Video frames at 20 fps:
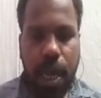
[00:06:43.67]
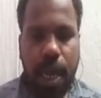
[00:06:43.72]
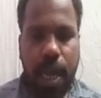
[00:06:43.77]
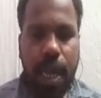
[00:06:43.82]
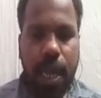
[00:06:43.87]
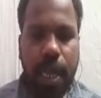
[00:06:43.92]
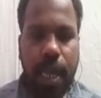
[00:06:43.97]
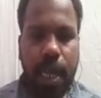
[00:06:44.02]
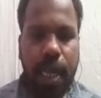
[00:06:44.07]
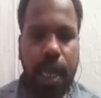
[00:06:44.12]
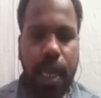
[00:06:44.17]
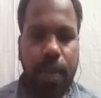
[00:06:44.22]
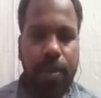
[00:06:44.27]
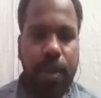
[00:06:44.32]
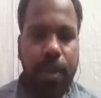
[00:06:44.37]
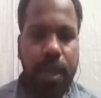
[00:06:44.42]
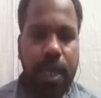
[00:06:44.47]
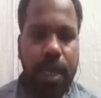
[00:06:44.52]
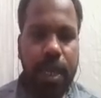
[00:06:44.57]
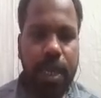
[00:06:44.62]
and let
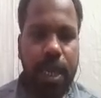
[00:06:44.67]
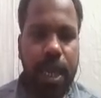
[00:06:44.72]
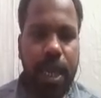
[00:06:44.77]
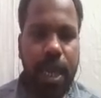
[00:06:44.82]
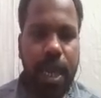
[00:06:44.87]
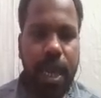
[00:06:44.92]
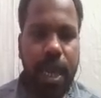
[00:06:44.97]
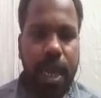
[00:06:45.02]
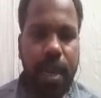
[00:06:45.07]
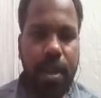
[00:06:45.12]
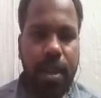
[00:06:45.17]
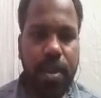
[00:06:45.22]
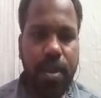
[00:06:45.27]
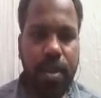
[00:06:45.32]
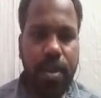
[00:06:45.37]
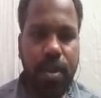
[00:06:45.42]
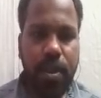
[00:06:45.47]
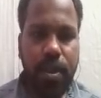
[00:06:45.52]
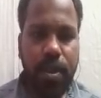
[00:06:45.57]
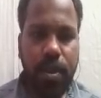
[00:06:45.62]
me
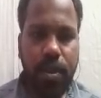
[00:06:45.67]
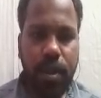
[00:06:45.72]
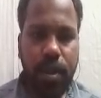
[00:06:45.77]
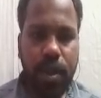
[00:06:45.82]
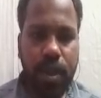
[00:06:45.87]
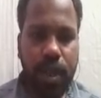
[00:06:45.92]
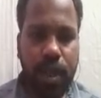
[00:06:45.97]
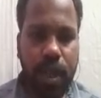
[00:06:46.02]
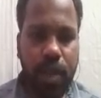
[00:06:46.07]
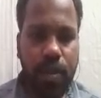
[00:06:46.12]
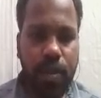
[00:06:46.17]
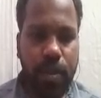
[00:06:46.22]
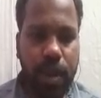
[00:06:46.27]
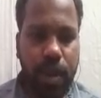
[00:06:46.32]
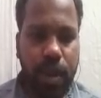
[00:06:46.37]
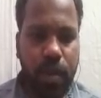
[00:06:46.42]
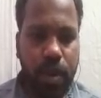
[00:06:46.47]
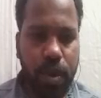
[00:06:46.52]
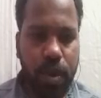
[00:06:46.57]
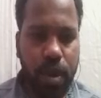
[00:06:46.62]
again run
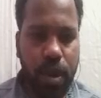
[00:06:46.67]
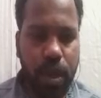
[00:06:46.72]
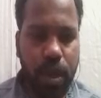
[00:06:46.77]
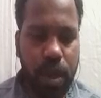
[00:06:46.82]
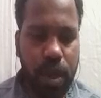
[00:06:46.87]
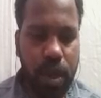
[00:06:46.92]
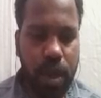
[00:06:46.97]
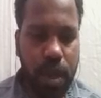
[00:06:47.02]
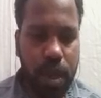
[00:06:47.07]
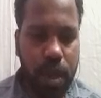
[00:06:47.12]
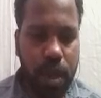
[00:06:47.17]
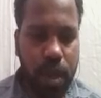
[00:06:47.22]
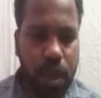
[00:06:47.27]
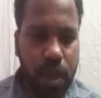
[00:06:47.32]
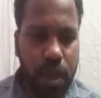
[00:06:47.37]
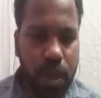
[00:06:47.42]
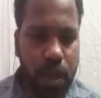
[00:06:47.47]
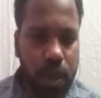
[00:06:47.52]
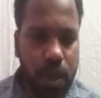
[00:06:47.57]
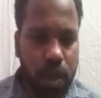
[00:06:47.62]
my one.
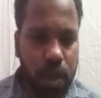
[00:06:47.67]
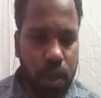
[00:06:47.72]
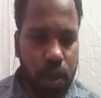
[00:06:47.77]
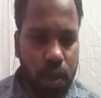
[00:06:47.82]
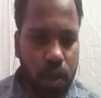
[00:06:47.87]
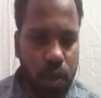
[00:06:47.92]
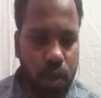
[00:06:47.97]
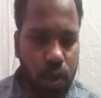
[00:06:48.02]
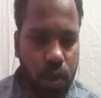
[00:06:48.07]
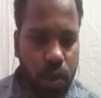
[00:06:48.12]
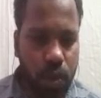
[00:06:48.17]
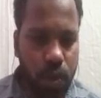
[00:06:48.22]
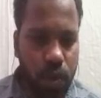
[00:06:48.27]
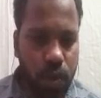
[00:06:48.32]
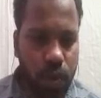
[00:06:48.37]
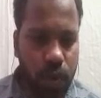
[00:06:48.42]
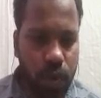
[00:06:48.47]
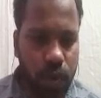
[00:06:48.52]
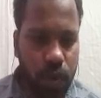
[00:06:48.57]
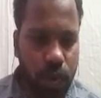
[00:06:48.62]

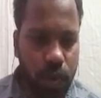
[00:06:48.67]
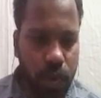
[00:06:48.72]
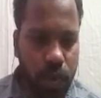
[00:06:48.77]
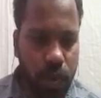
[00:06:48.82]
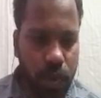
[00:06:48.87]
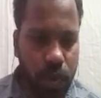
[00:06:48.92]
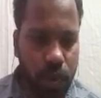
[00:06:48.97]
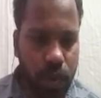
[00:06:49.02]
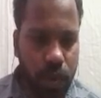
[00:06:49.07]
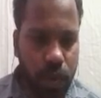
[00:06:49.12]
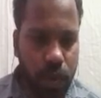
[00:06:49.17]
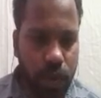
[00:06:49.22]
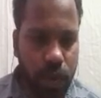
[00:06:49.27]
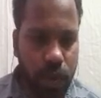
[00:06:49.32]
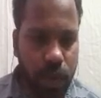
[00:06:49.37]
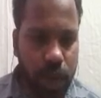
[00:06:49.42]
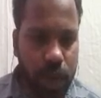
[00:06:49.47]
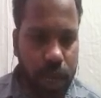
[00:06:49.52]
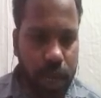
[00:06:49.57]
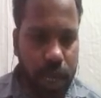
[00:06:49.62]
So
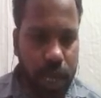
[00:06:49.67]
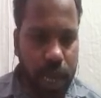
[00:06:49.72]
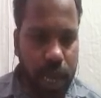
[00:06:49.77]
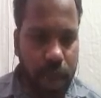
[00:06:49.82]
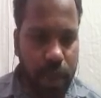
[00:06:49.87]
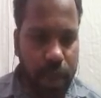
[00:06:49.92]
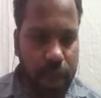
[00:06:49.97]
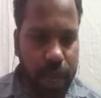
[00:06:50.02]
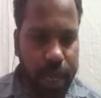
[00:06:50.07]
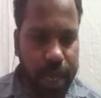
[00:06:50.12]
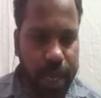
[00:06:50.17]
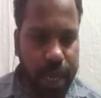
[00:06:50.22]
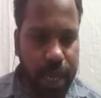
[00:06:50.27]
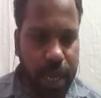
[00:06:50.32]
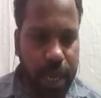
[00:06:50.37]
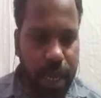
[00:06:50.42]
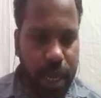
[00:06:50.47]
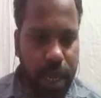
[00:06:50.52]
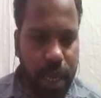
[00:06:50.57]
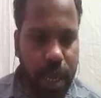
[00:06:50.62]
finally, I'm
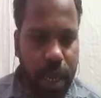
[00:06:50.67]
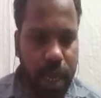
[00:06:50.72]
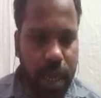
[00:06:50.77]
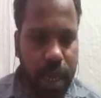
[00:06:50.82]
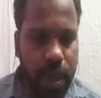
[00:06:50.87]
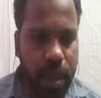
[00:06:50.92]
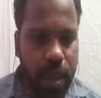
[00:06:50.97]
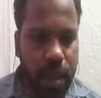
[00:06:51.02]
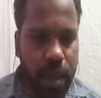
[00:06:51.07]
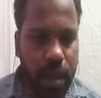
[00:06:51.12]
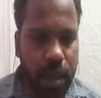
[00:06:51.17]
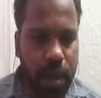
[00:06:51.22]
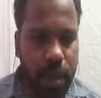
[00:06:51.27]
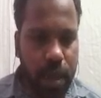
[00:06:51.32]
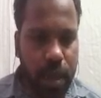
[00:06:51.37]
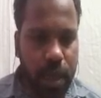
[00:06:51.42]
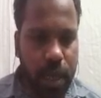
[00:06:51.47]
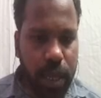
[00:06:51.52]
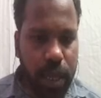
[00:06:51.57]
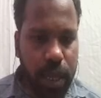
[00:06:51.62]
getting
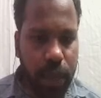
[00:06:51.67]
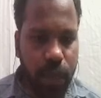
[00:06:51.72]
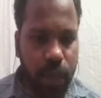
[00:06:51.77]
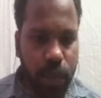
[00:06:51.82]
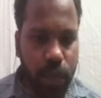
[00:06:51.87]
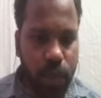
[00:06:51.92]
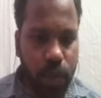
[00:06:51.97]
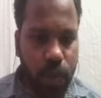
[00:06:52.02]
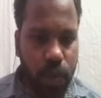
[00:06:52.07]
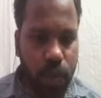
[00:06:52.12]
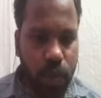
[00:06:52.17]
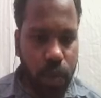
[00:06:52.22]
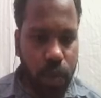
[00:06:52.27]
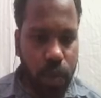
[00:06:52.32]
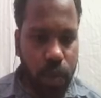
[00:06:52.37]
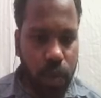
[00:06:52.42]
the info,